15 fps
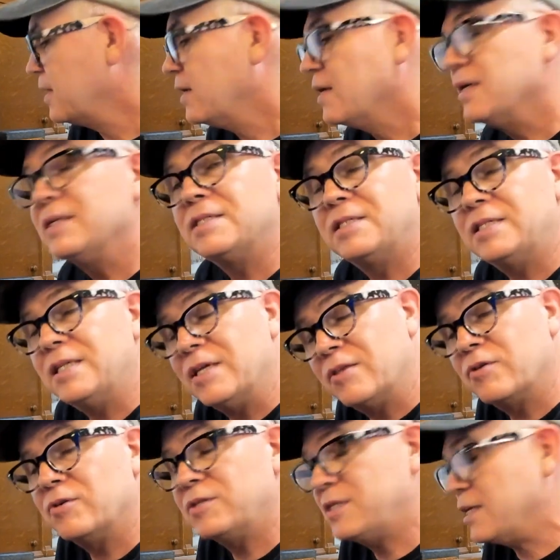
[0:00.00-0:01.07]

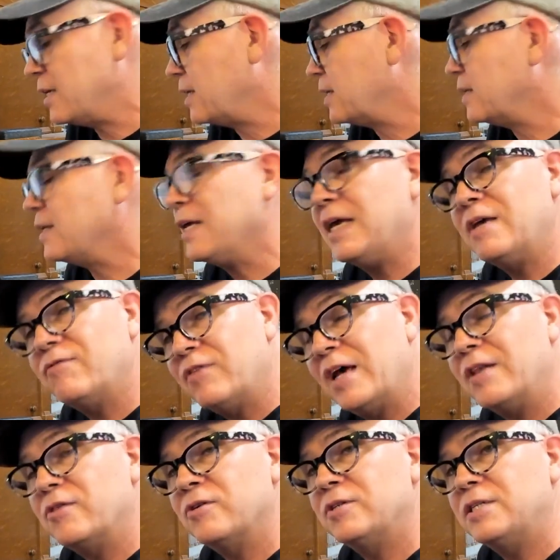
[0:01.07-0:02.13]
C13, E
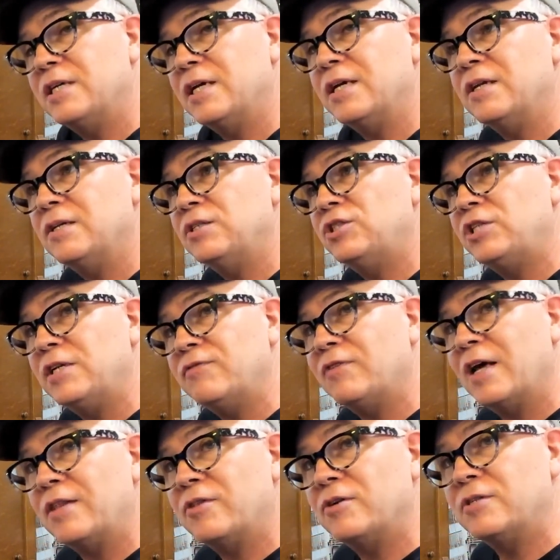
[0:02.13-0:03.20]
flat 13, G
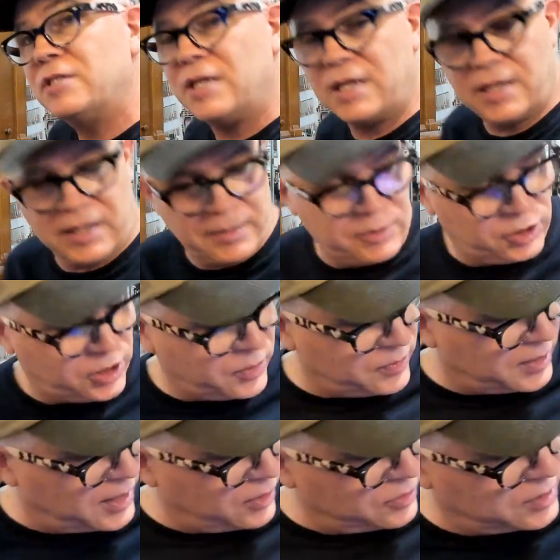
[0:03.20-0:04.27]
flat 13. Let me show you
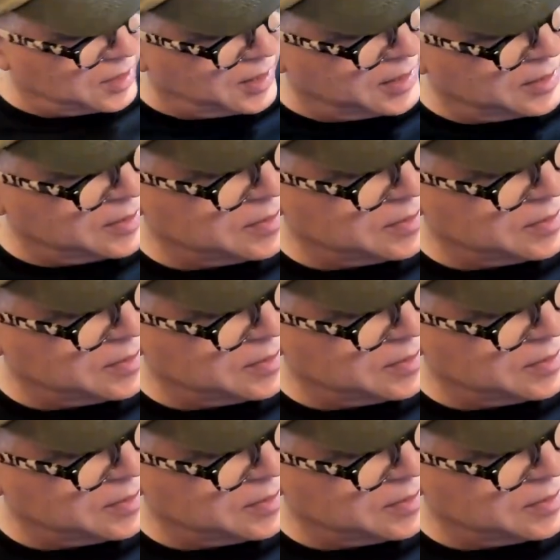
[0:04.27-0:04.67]
what that looks like.